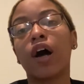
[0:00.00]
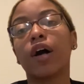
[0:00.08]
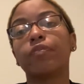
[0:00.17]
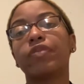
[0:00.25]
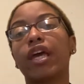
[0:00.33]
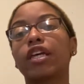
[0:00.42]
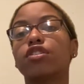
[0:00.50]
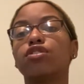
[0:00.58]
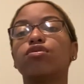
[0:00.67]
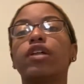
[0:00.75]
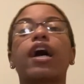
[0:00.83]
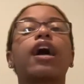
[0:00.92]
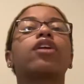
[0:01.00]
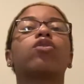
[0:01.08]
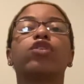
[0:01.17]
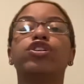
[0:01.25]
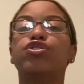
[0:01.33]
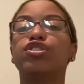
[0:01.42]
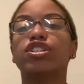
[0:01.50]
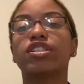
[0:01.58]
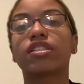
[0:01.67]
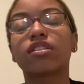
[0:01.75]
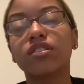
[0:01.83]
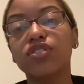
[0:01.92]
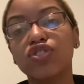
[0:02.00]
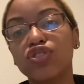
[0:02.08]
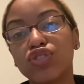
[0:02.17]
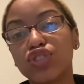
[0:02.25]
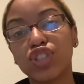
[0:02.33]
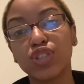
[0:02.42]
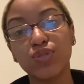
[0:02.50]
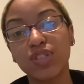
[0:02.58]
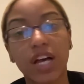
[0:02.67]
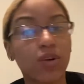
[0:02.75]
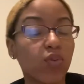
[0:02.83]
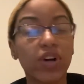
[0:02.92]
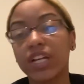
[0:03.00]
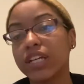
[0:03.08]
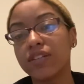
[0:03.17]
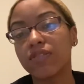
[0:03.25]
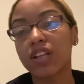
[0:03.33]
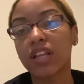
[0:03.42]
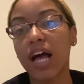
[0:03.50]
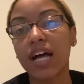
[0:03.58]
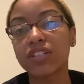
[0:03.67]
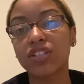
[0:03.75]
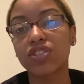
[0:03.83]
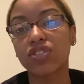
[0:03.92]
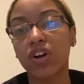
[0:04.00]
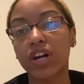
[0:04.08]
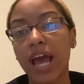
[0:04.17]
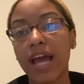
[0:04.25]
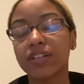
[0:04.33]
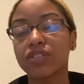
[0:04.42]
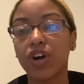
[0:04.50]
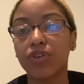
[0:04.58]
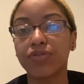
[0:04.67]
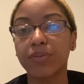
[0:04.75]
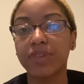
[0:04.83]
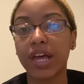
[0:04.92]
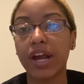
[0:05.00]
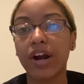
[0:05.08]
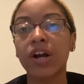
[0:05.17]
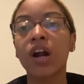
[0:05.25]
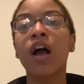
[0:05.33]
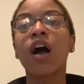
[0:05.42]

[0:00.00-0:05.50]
they can do that, or you could just choose like one end of the line to start at and go from there.